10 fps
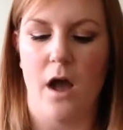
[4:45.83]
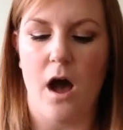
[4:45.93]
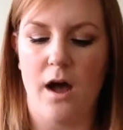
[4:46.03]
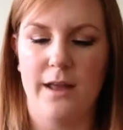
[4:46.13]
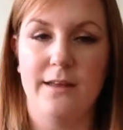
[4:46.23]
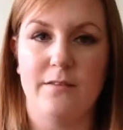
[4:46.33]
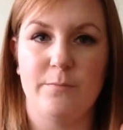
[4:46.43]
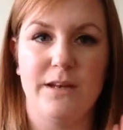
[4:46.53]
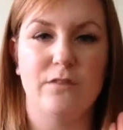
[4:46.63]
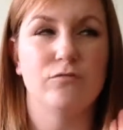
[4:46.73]
I have
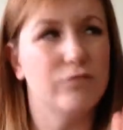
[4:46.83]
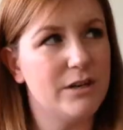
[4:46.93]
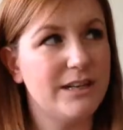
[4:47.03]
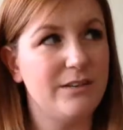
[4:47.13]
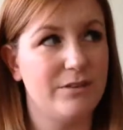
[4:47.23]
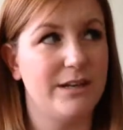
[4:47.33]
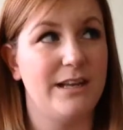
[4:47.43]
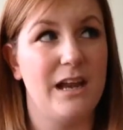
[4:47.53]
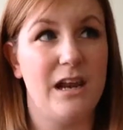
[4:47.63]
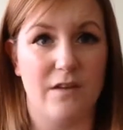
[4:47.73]
been
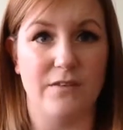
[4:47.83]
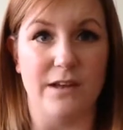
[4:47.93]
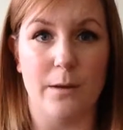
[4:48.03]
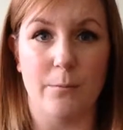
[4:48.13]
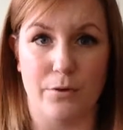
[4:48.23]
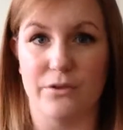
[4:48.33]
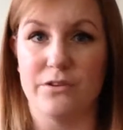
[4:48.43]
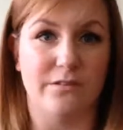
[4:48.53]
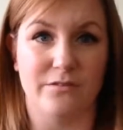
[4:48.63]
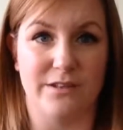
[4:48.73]
really loving
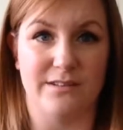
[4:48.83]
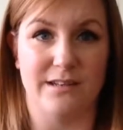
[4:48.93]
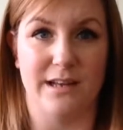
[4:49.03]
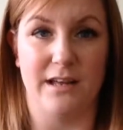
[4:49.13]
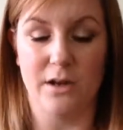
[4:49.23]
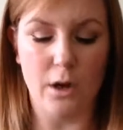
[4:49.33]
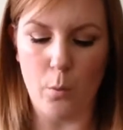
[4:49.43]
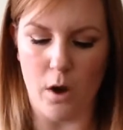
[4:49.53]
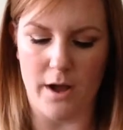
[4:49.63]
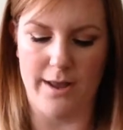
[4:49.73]
bronzers recently. I don't know
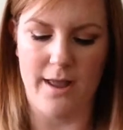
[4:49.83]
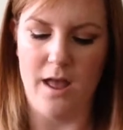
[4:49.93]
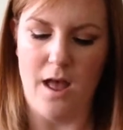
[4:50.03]
why.